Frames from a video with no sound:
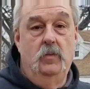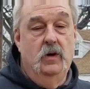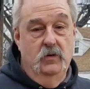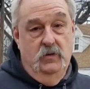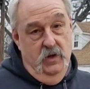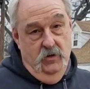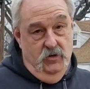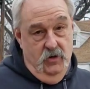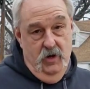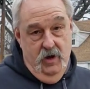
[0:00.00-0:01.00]
because then you
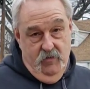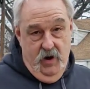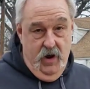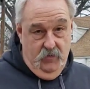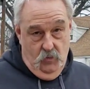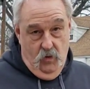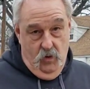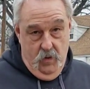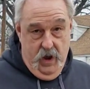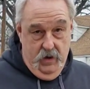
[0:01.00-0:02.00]
should never have to
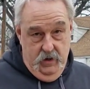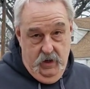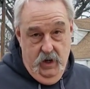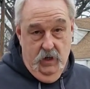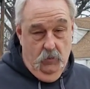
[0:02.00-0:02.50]
worry about it again.